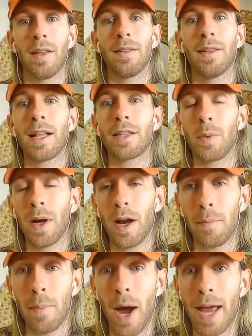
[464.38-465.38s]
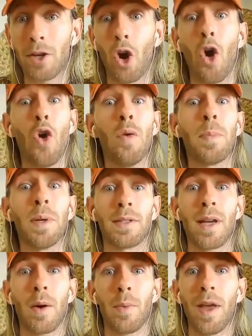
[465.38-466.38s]
That's where our mind opens
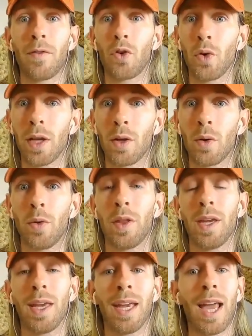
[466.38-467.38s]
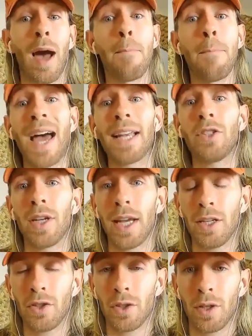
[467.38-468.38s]
up. We have critical thinking,
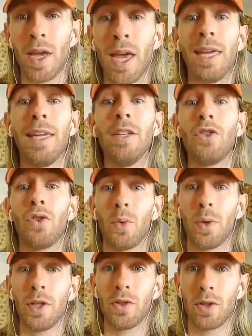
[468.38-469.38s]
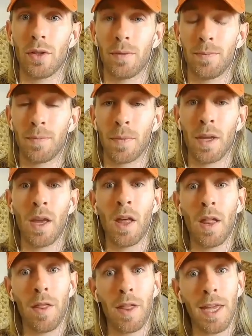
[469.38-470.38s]
imagination, intuition.
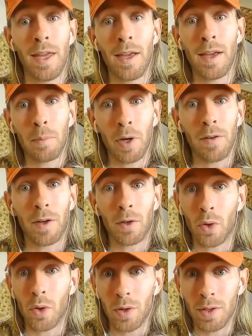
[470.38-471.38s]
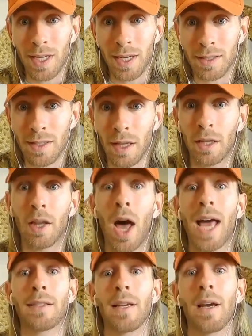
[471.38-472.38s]
The prefrontal cortex
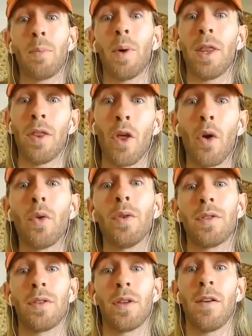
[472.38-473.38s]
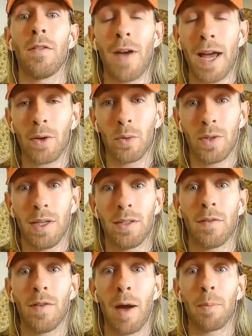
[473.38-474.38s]
lights up when those faculties
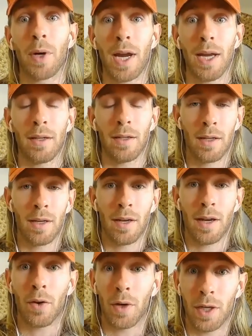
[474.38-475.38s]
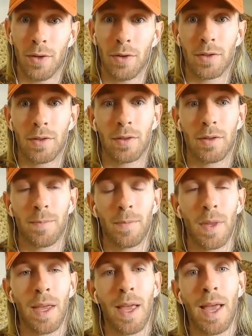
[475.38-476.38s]
of our brain are in use.
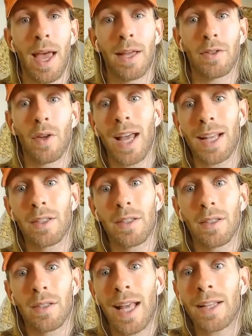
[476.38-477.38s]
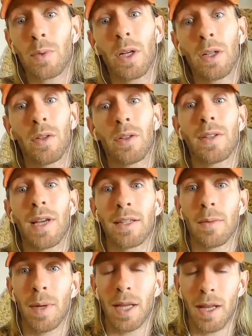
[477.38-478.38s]
And so that's what it looks like
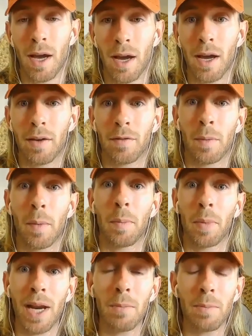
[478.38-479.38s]
to be in the heart from a brain